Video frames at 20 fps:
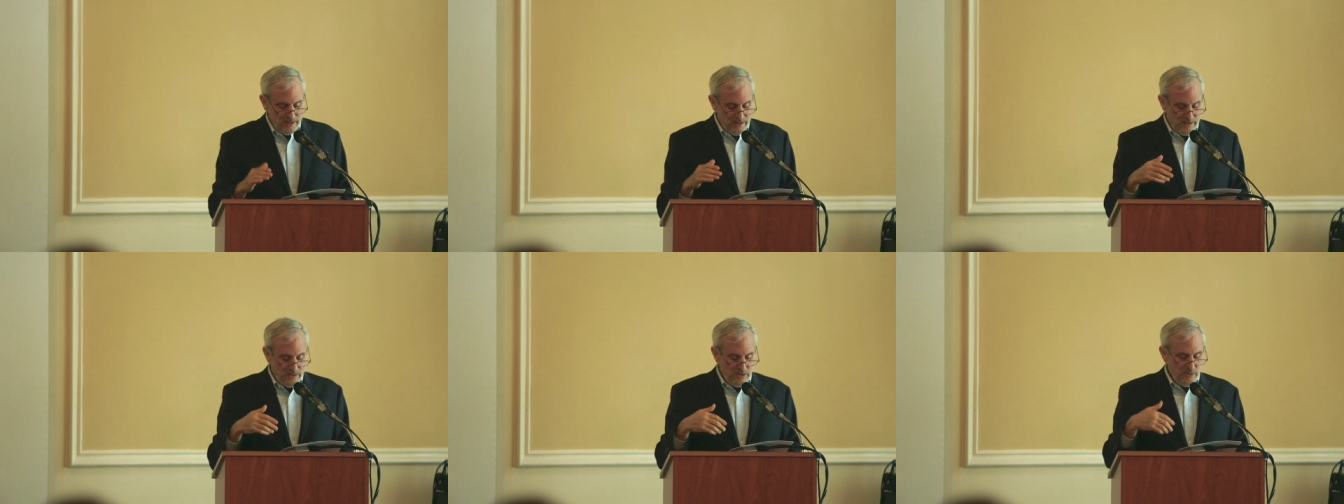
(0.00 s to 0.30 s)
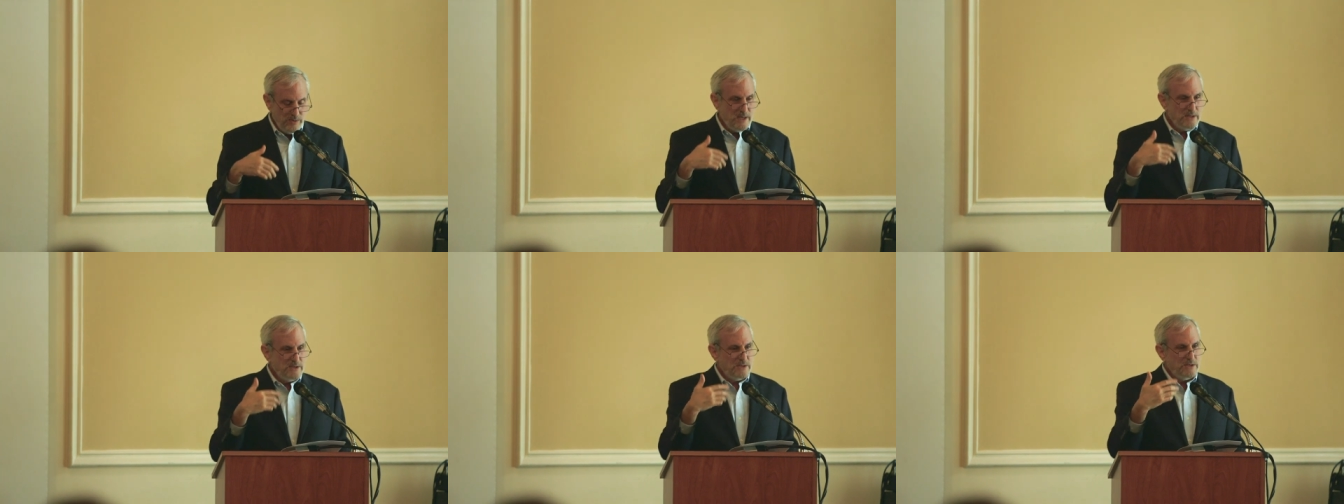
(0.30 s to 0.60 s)
U
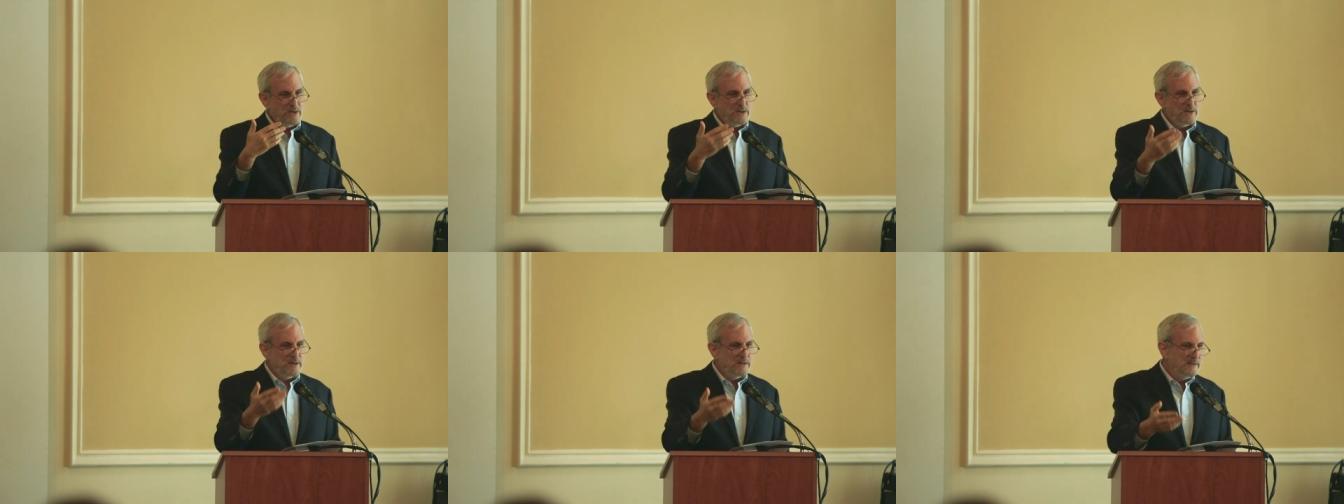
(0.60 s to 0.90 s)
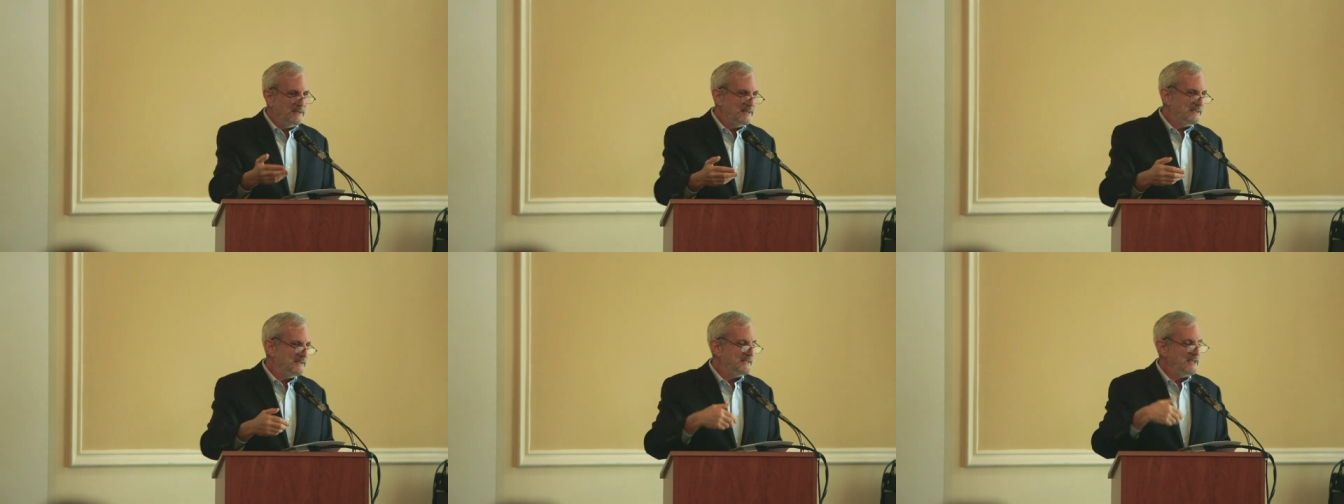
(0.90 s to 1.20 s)
N H C R
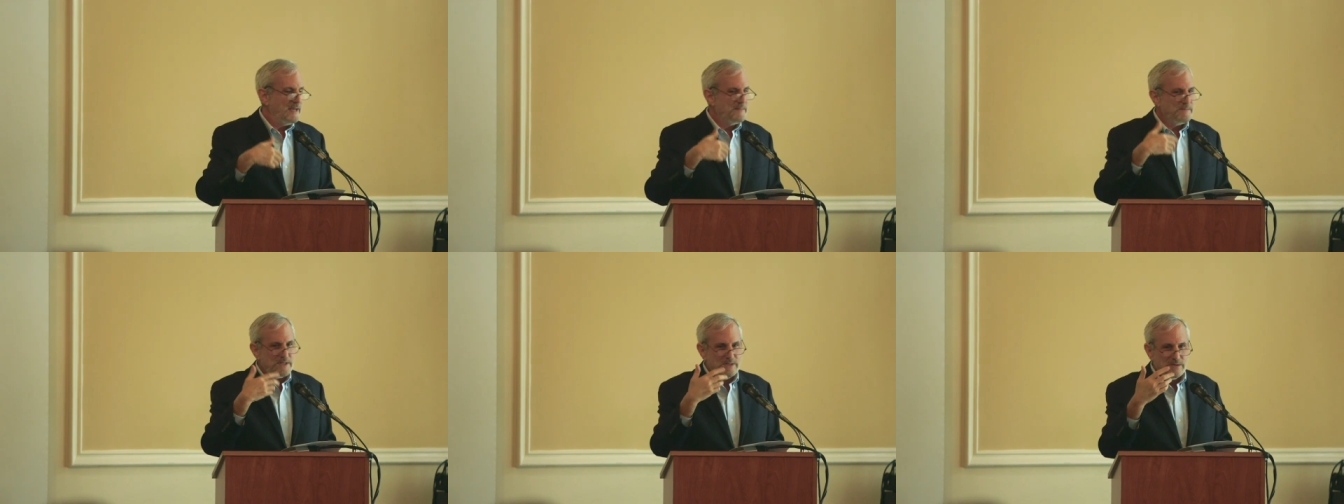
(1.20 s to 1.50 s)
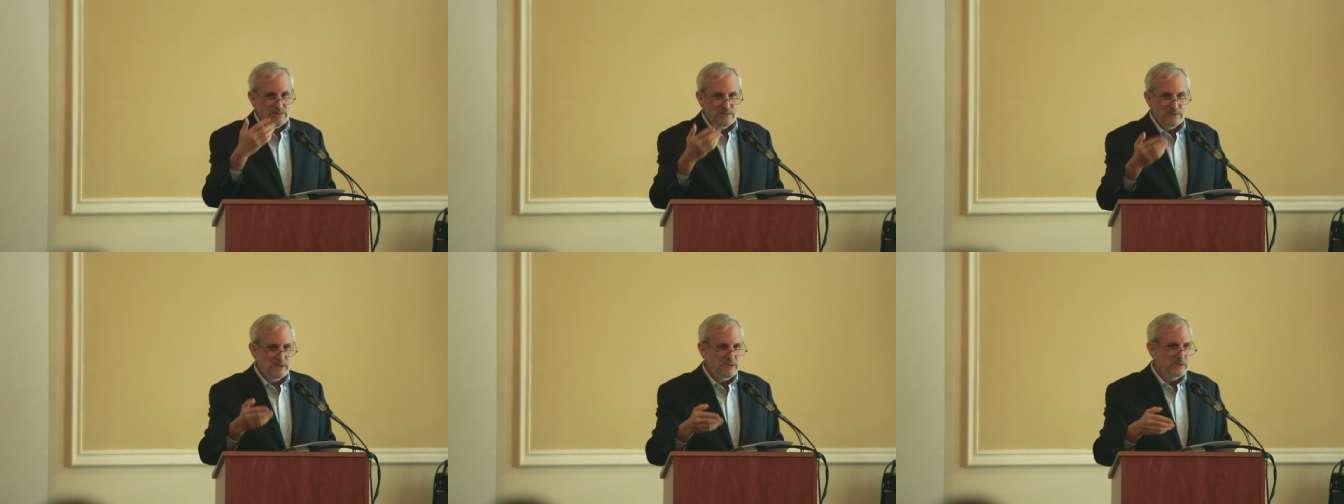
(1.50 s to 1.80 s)
attempts to
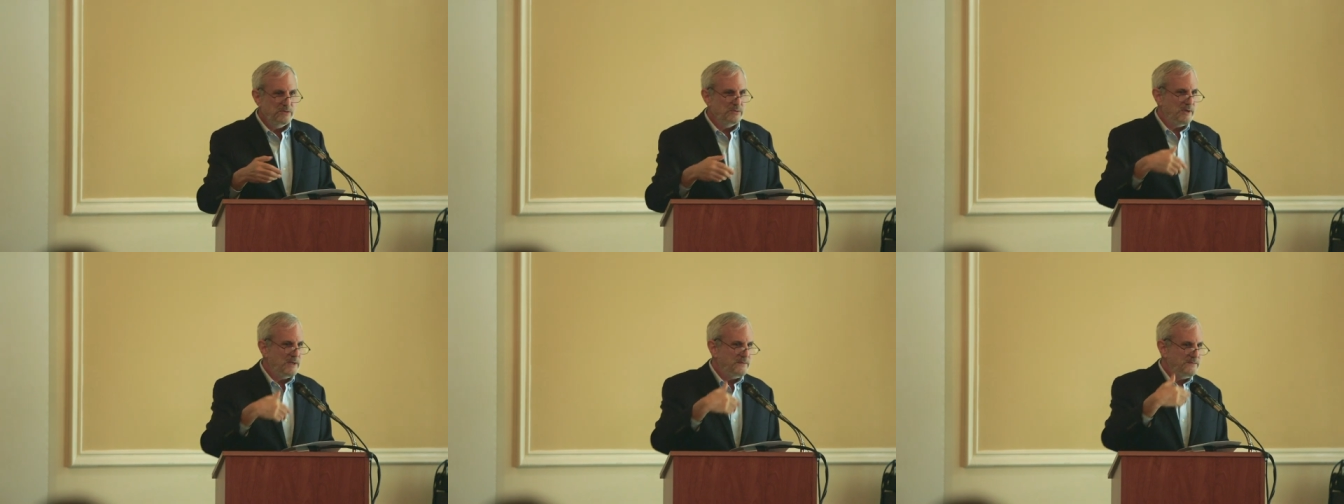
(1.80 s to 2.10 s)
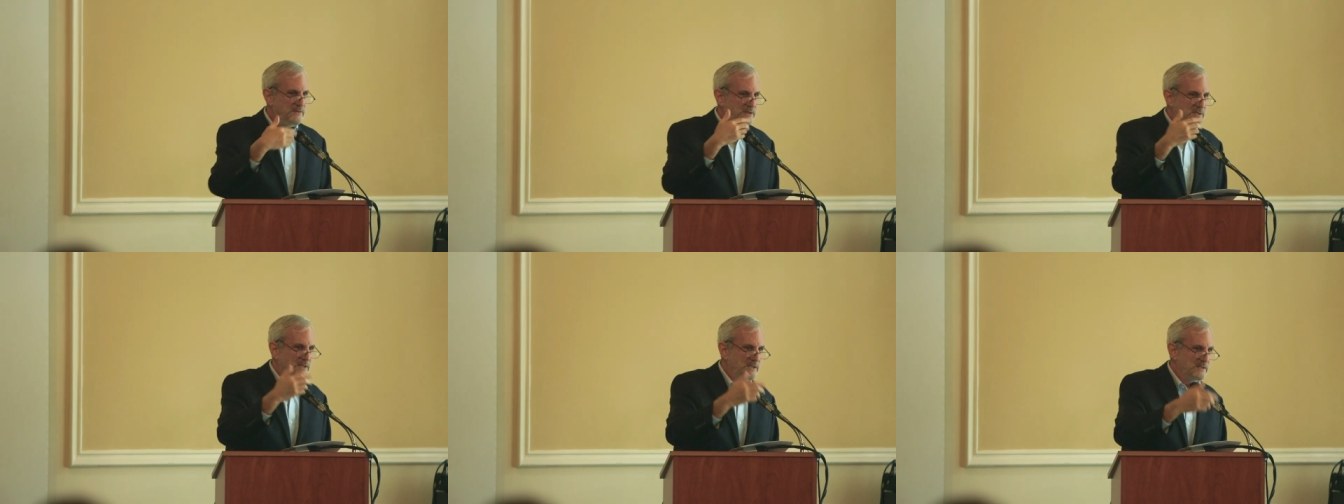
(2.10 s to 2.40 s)
include
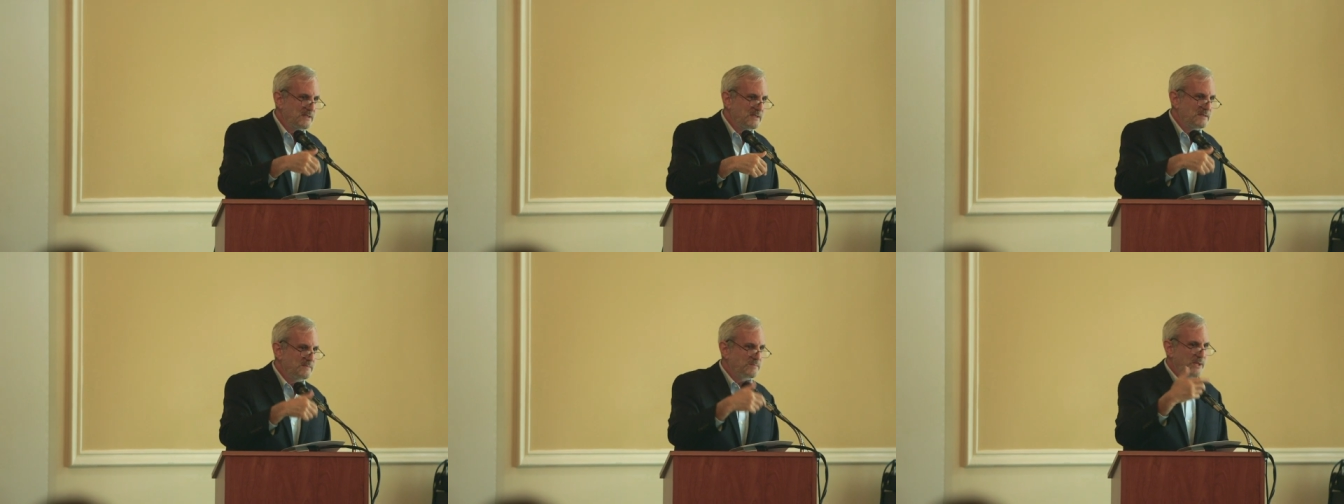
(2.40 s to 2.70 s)
refugees in